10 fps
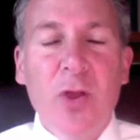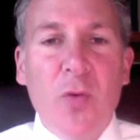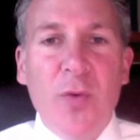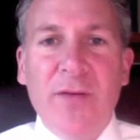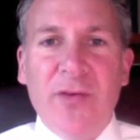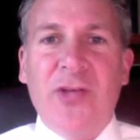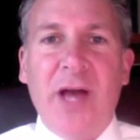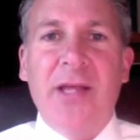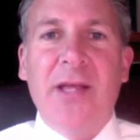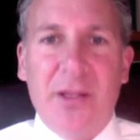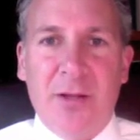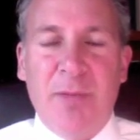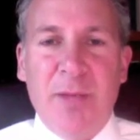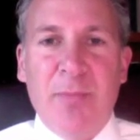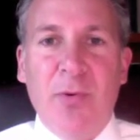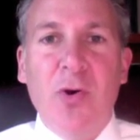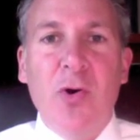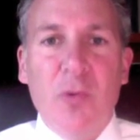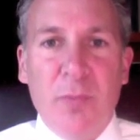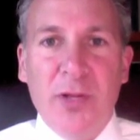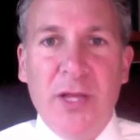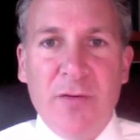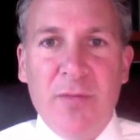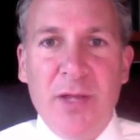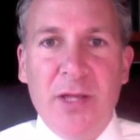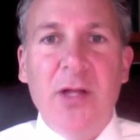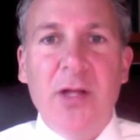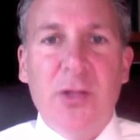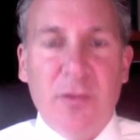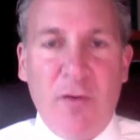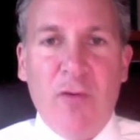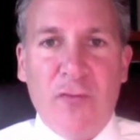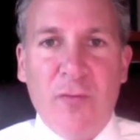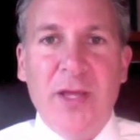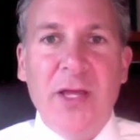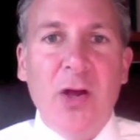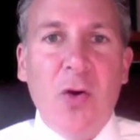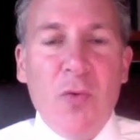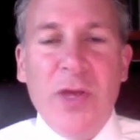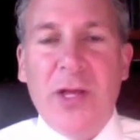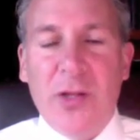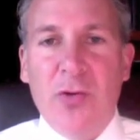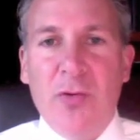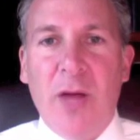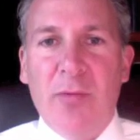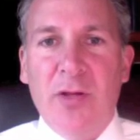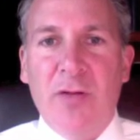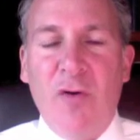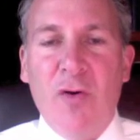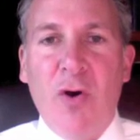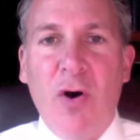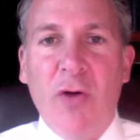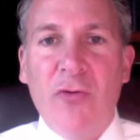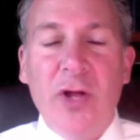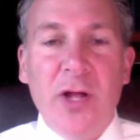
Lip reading: We just got to get the people who believe in me to vote for me. We can do that with these phone calls.